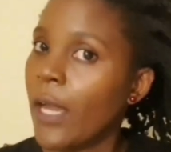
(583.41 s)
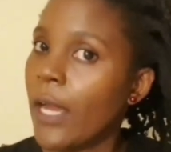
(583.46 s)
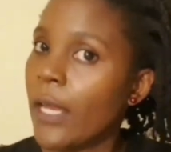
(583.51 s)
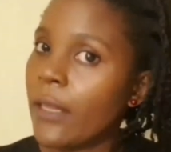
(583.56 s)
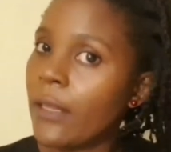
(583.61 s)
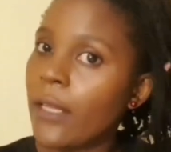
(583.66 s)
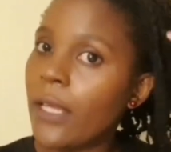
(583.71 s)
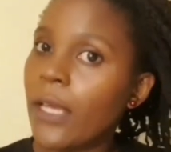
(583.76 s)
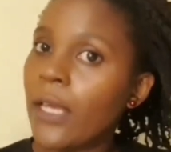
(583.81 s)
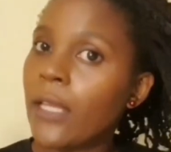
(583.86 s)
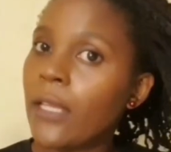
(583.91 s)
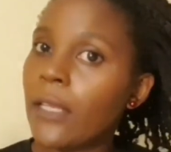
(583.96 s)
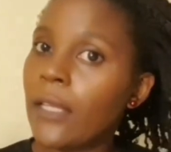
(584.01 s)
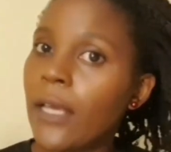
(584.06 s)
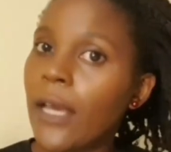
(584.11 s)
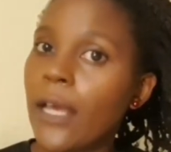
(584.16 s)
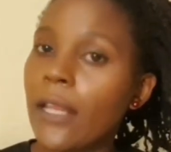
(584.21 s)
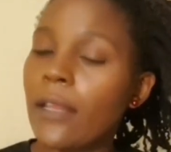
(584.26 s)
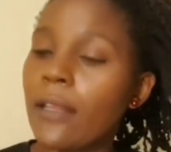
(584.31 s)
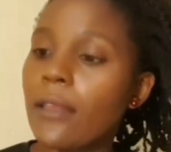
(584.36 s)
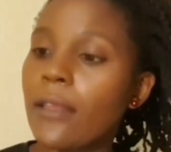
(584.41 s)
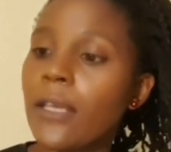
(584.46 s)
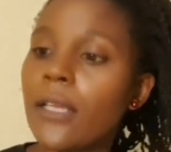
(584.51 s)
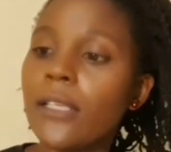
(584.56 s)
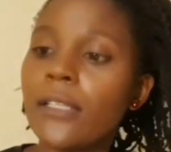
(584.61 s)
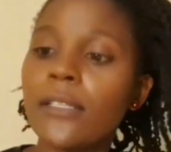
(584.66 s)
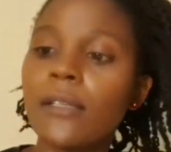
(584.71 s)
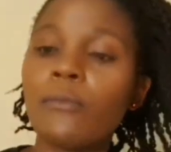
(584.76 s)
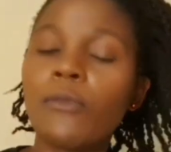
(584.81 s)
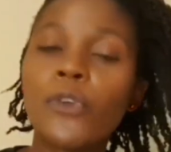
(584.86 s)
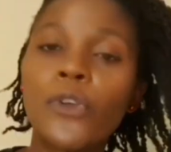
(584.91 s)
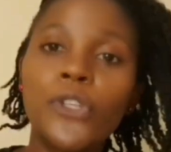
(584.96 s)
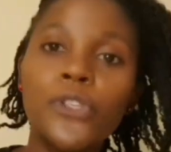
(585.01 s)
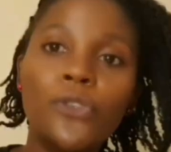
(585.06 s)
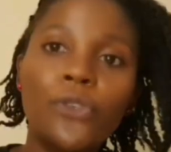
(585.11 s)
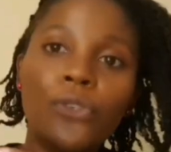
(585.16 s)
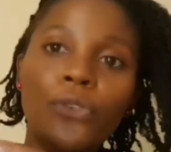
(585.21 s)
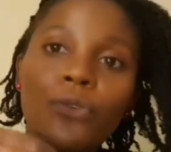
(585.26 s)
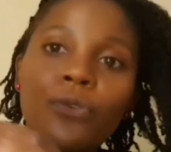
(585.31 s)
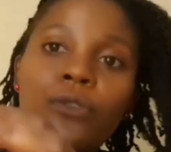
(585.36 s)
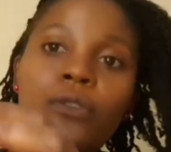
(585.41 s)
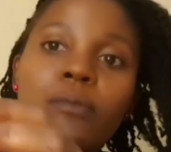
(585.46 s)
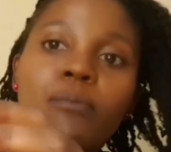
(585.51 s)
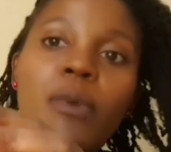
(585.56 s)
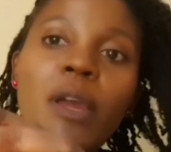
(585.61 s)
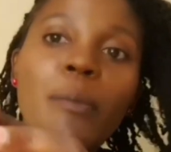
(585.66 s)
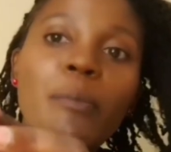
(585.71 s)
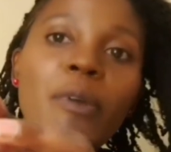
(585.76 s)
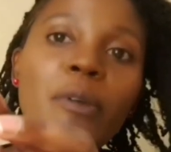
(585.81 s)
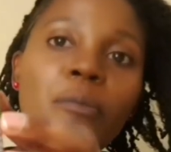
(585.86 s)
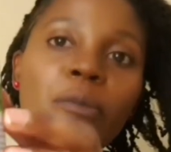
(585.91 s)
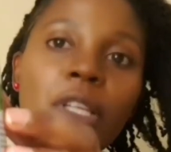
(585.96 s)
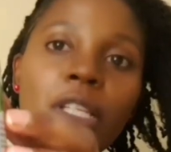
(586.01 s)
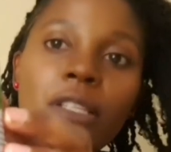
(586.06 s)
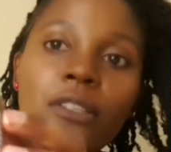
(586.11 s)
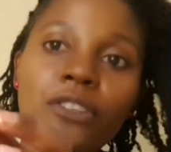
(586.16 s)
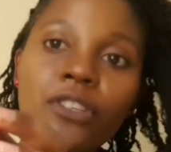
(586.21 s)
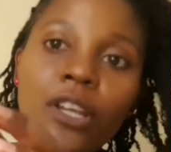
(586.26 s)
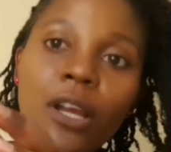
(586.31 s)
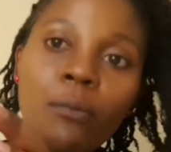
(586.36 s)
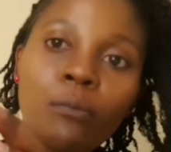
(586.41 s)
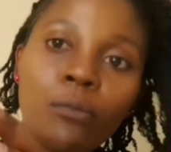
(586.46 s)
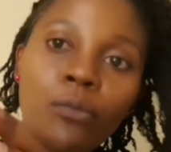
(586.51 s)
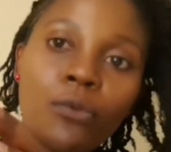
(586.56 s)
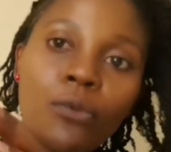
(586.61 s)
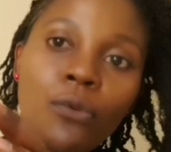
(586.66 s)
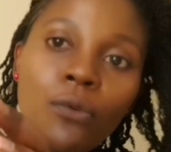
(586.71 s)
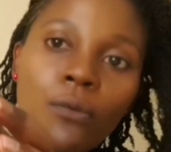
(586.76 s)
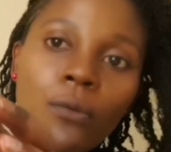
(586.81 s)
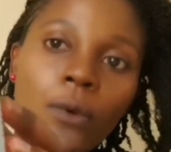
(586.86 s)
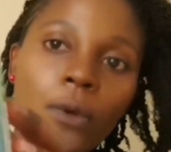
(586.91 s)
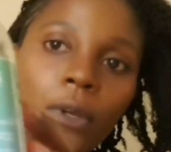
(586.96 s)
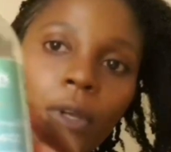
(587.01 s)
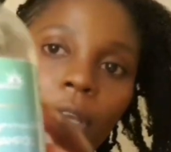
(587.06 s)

And then the other thing is I'm going to use peppermint shampoo.